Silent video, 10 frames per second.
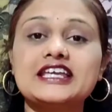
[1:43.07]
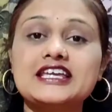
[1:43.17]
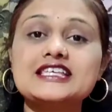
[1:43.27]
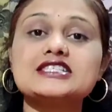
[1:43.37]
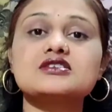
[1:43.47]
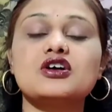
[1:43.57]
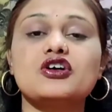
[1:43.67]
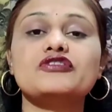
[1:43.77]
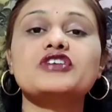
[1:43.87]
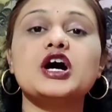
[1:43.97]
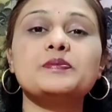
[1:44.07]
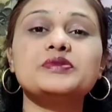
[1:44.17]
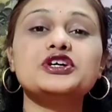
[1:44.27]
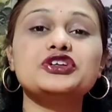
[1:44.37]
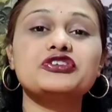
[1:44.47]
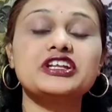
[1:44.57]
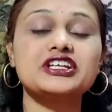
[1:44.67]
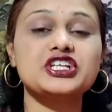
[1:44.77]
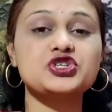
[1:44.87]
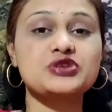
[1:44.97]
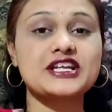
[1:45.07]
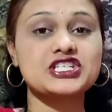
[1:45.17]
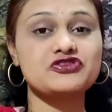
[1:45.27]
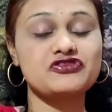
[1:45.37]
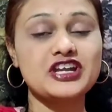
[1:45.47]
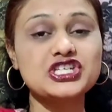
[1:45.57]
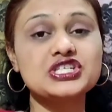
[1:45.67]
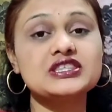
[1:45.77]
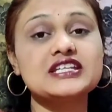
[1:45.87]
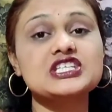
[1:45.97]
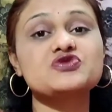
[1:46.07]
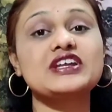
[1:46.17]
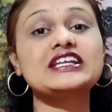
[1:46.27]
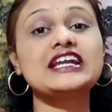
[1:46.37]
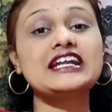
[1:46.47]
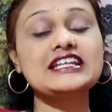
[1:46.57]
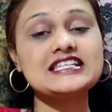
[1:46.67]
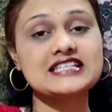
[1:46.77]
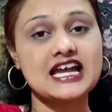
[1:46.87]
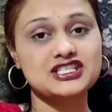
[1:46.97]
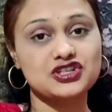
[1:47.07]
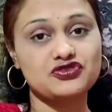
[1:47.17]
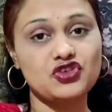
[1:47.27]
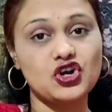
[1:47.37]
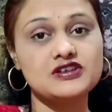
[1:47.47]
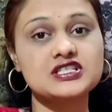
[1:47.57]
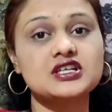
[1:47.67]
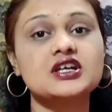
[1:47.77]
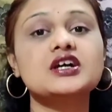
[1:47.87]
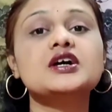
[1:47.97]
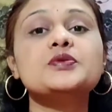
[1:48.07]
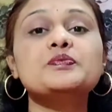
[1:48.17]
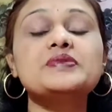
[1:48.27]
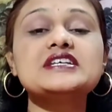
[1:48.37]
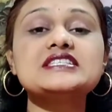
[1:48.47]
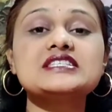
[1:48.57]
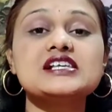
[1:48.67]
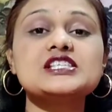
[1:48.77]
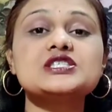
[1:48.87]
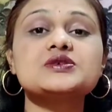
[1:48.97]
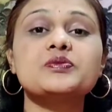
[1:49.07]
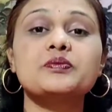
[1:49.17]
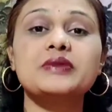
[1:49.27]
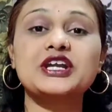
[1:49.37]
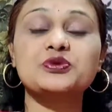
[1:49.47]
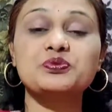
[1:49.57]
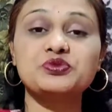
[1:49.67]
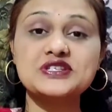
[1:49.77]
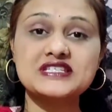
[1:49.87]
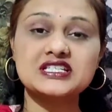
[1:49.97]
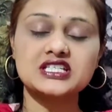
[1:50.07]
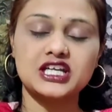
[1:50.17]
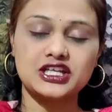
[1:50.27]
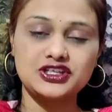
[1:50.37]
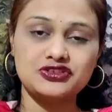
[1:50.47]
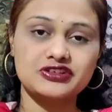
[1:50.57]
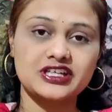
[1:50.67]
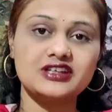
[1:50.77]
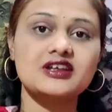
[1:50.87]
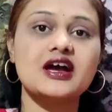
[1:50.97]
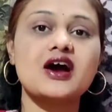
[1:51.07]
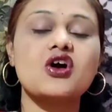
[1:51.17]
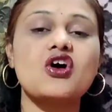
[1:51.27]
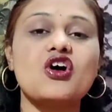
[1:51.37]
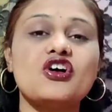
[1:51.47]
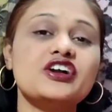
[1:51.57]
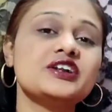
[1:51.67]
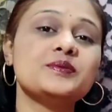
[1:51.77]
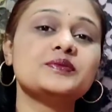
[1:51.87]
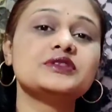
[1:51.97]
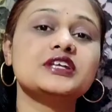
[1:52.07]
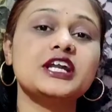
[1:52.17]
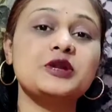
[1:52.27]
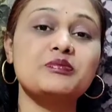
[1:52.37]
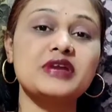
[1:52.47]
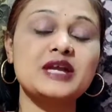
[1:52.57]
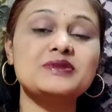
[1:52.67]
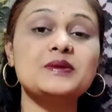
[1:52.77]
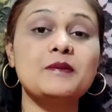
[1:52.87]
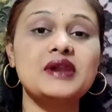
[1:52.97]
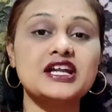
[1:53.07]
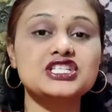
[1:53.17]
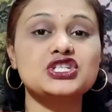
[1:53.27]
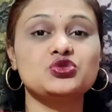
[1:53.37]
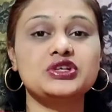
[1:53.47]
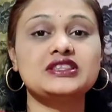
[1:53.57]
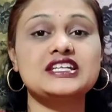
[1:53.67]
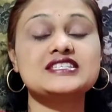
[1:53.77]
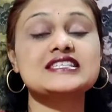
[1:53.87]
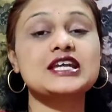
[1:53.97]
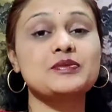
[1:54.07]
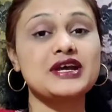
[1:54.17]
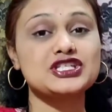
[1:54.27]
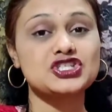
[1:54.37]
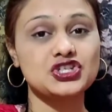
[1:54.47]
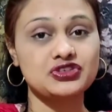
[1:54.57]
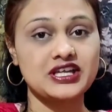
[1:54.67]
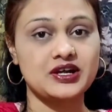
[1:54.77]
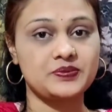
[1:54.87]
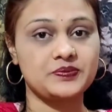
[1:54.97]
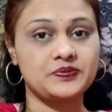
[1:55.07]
case of upper urinary tract infection, that is when kidneys get involved, pus cells become present in urine, or it may be bloody urine, that is hematuria.